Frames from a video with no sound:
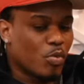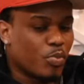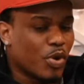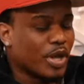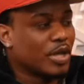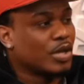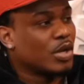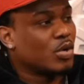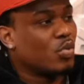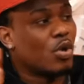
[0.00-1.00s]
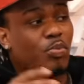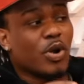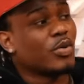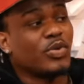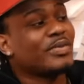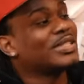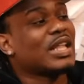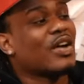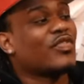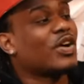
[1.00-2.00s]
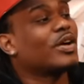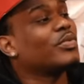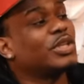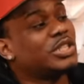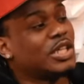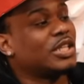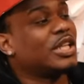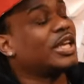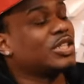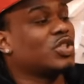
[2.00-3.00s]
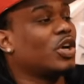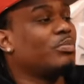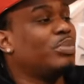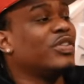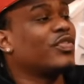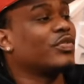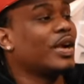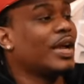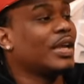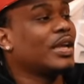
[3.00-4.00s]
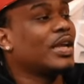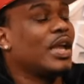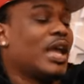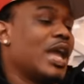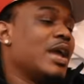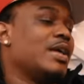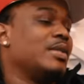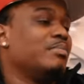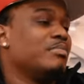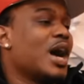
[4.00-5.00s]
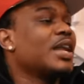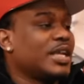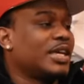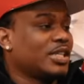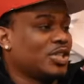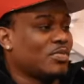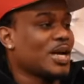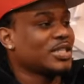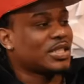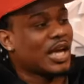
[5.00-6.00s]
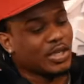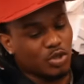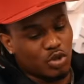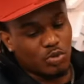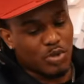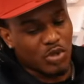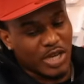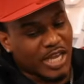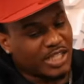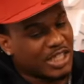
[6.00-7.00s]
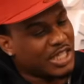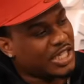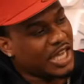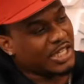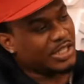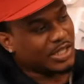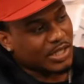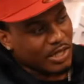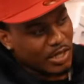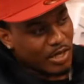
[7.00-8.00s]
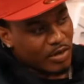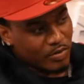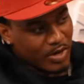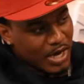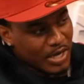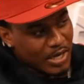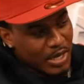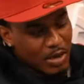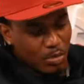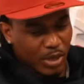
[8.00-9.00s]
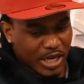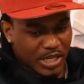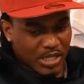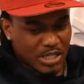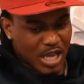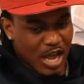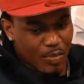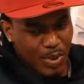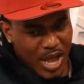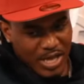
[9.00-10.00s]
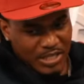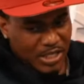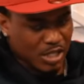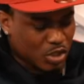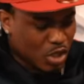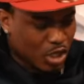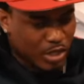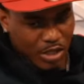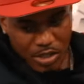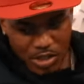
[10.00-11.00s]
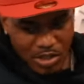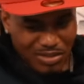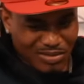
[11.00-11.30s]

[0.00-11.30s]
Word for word: one point, one point, we was not fucking with each other. Niggas started beefing, right? And my niggas on my sides used to be on that GDK shit, mm. right? But then time passed, and I started.